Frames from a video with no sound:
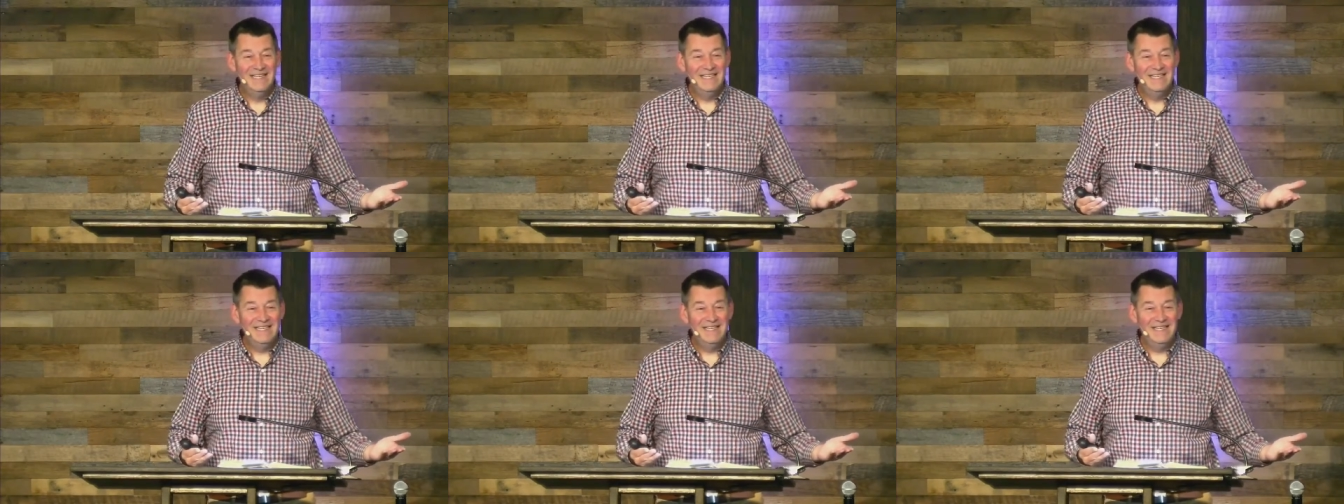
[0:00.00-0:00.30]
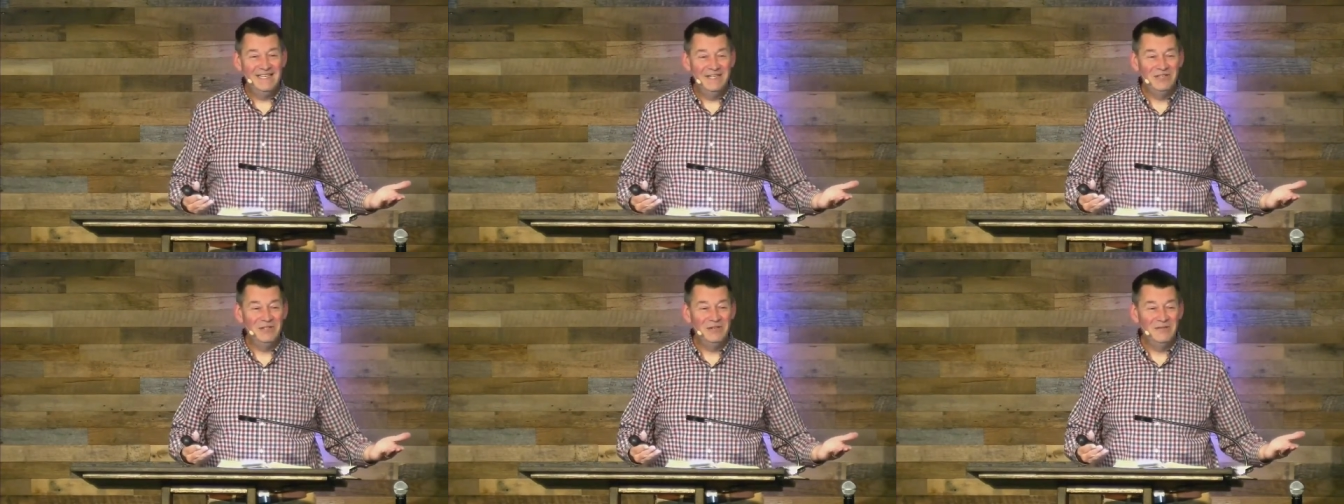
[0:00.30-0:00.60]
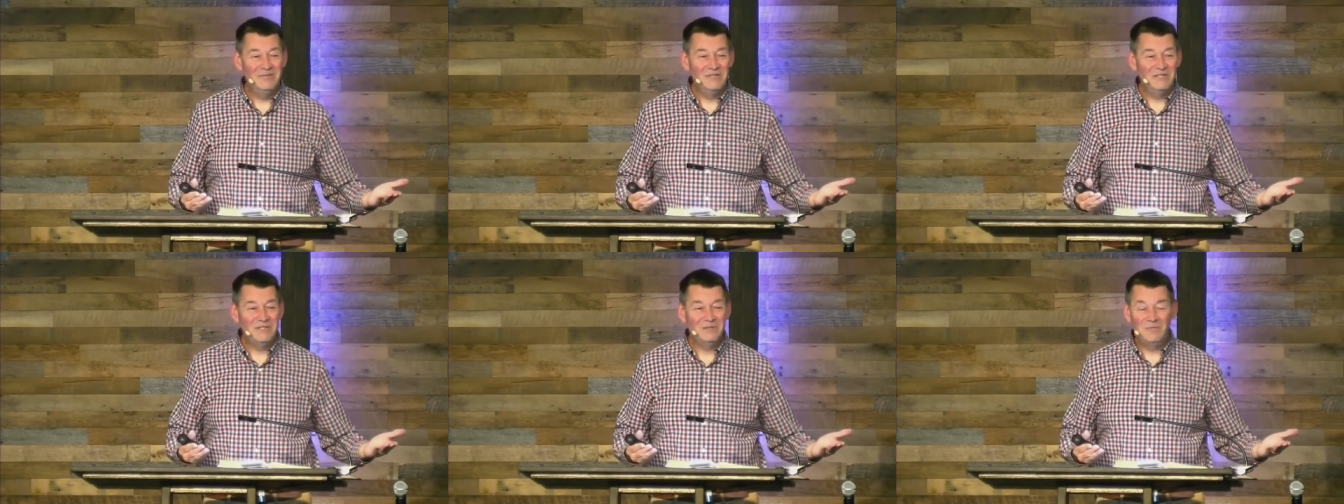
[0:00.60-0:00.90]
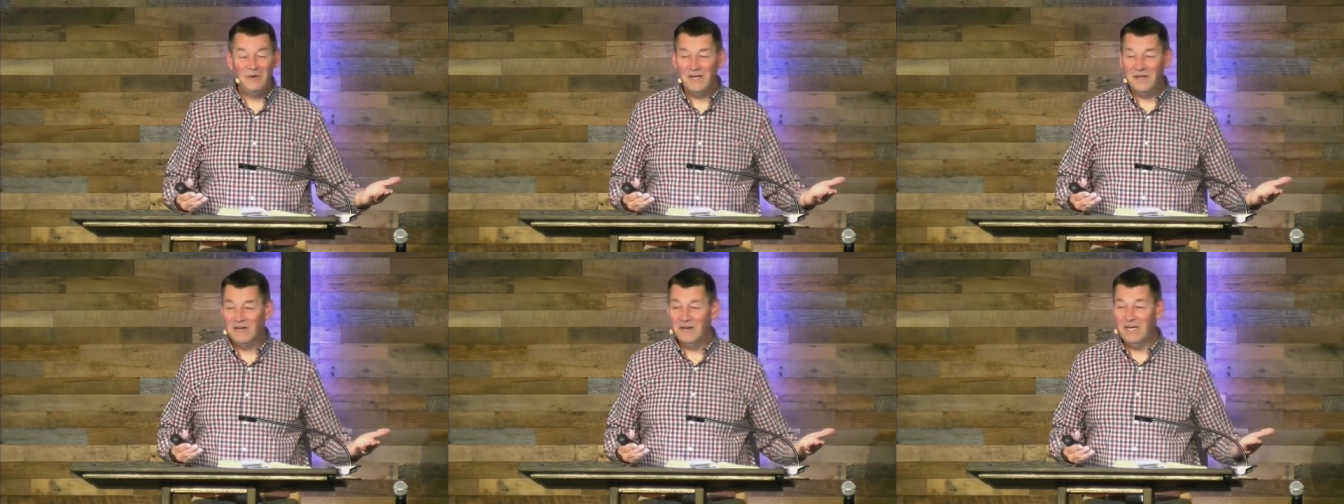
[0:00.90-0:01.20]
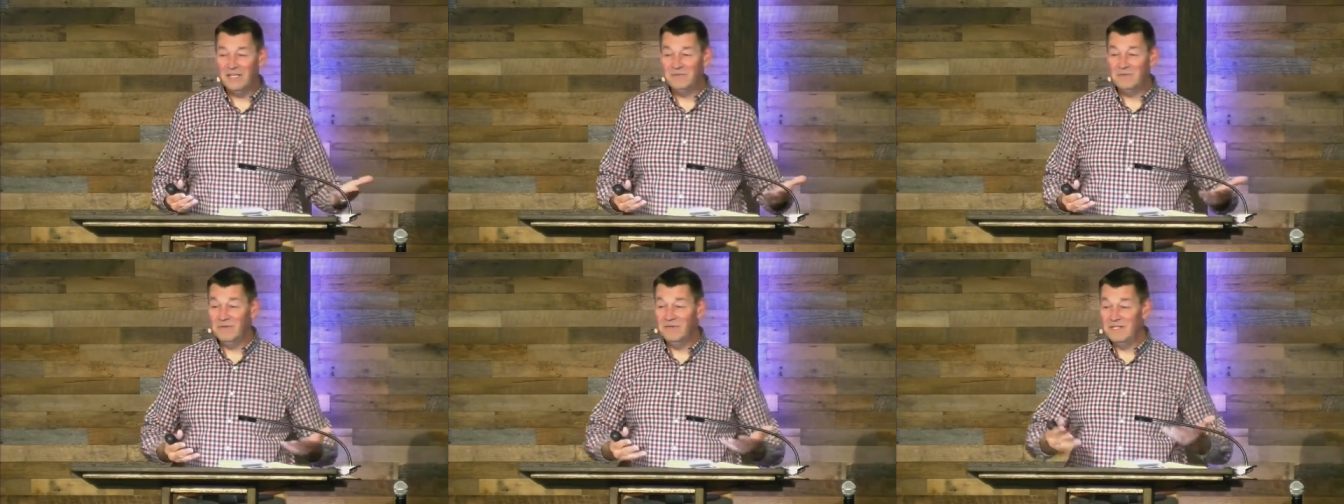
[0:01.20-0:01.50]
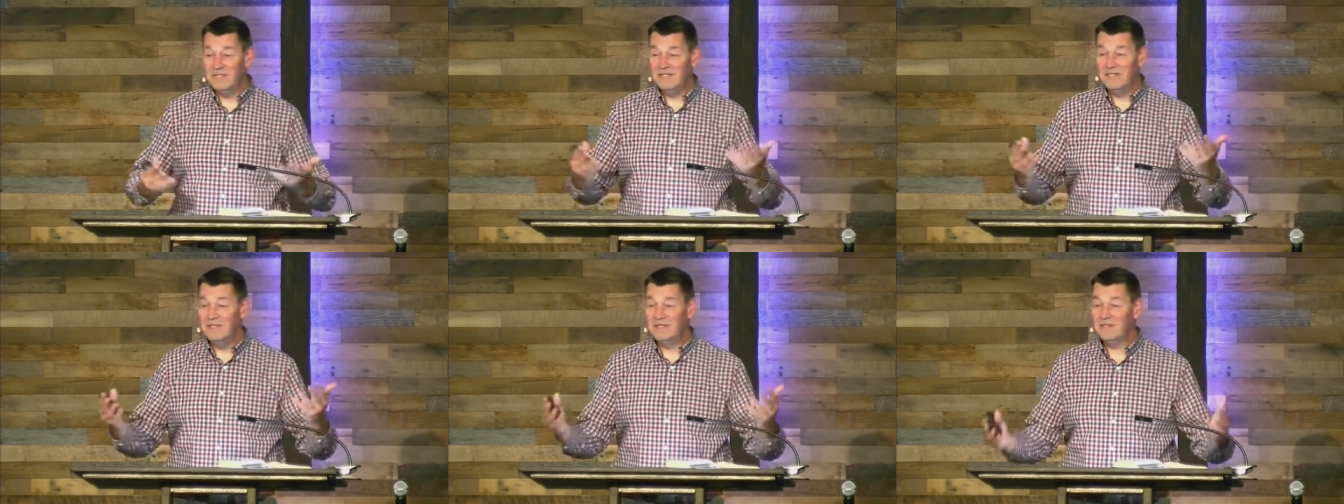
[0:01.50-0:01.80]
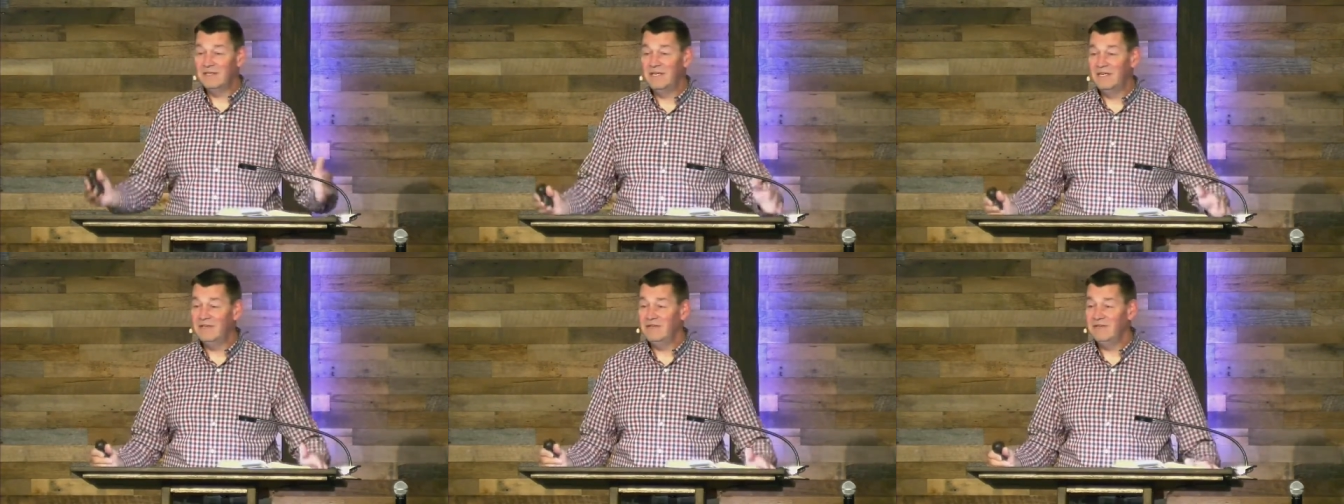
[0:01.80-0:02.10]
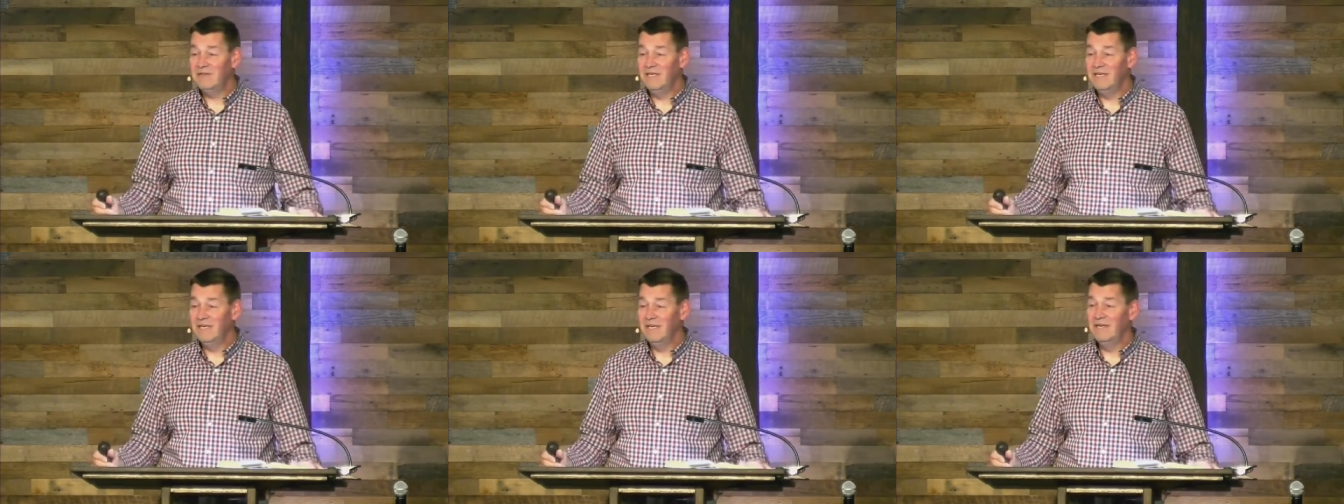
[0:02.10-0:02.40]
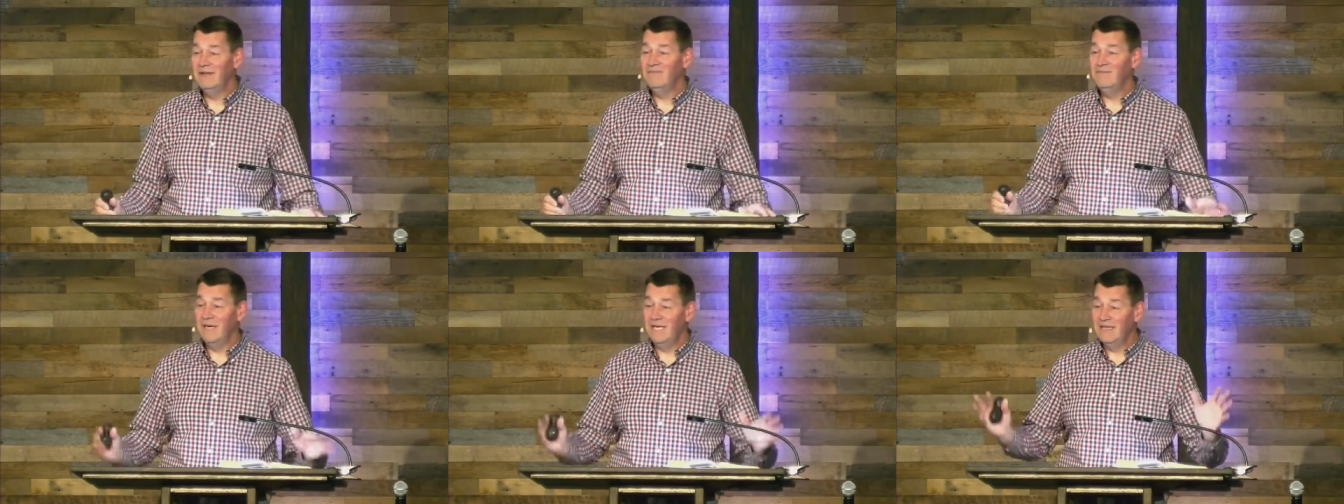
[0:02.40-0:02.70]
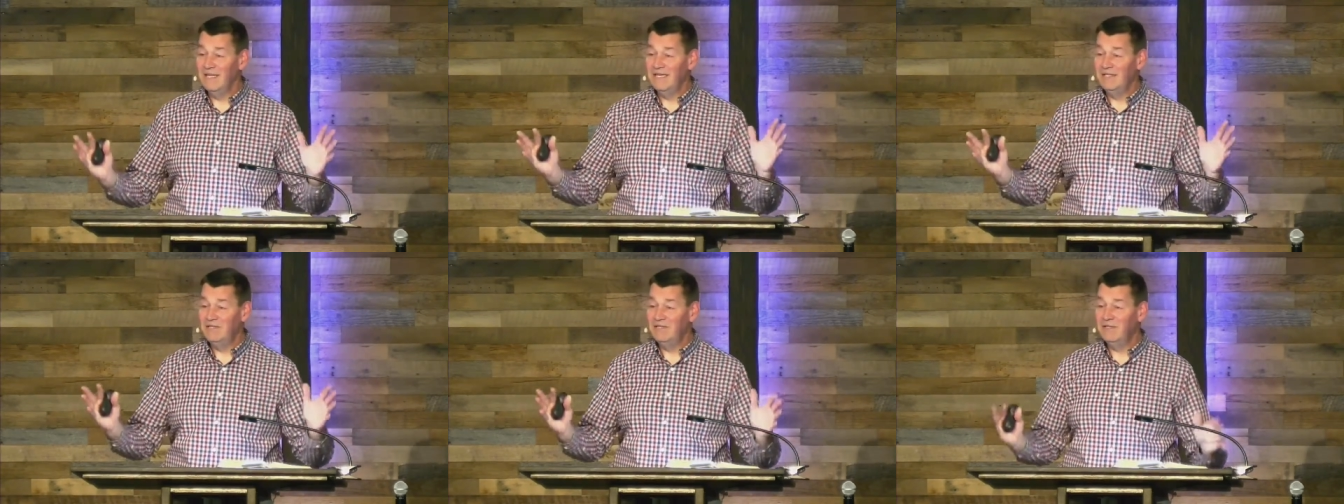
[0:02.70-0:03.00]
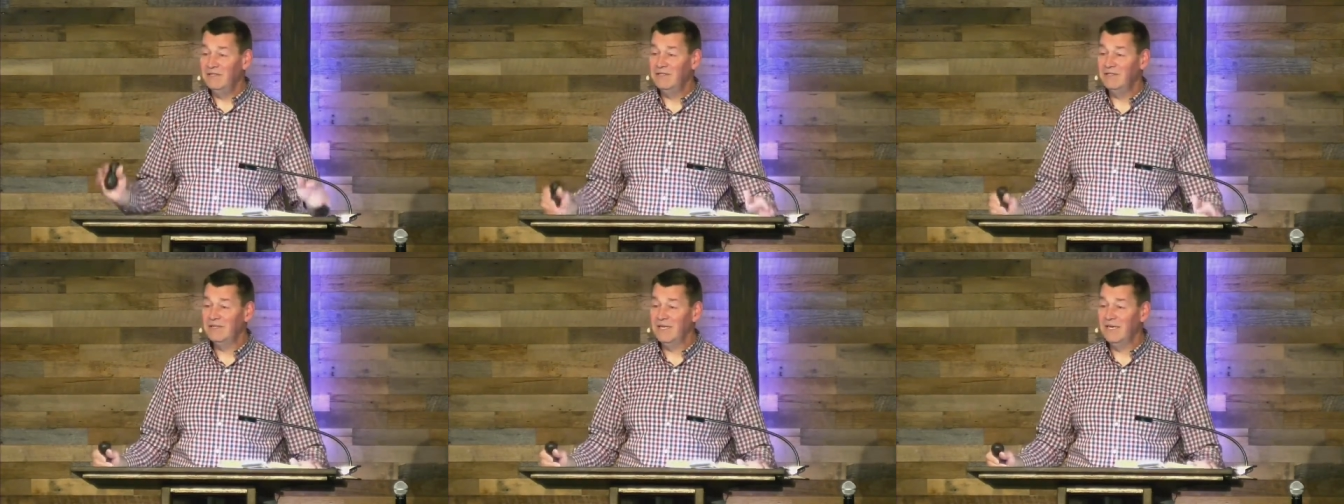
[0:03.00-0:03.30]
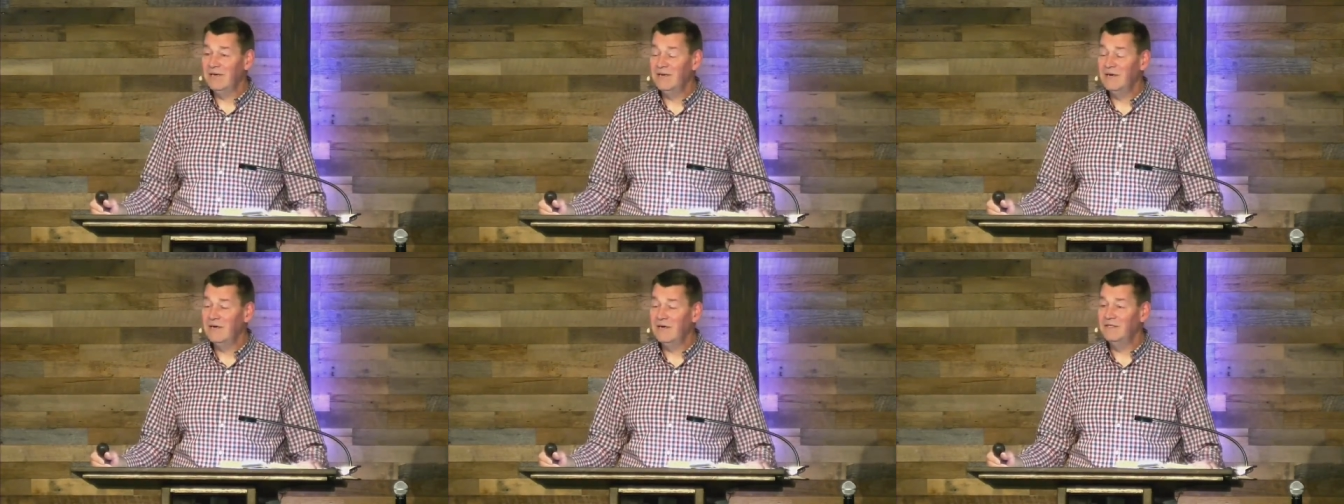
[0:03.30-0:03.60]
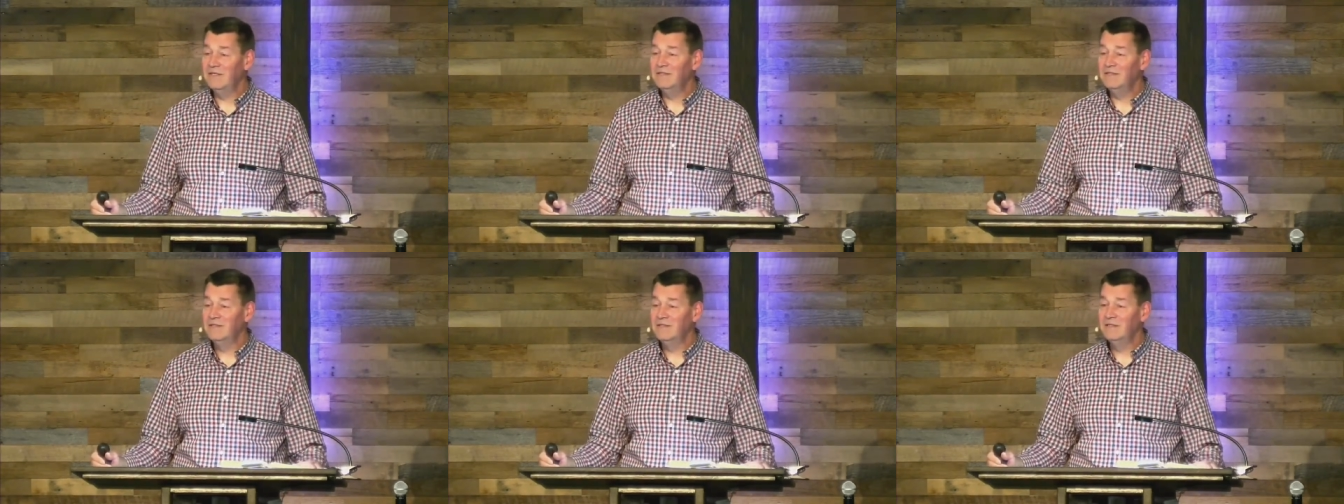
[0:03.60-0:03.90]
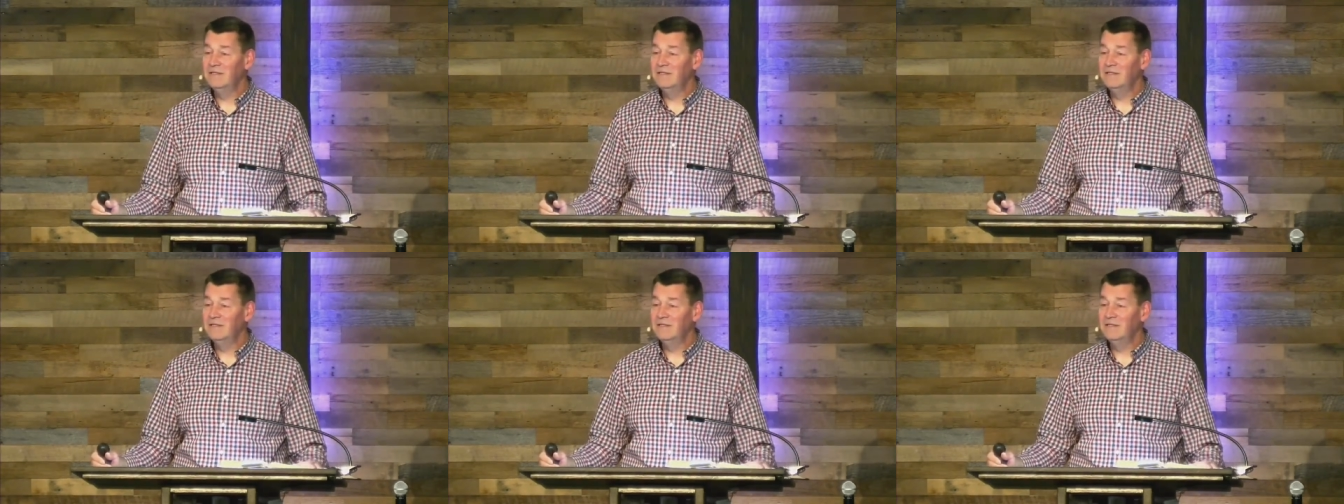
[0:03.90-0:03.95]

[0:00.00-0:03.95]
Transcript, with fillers: in, in terms of the spread of the gospel, at least in this country and mainline churches like ours.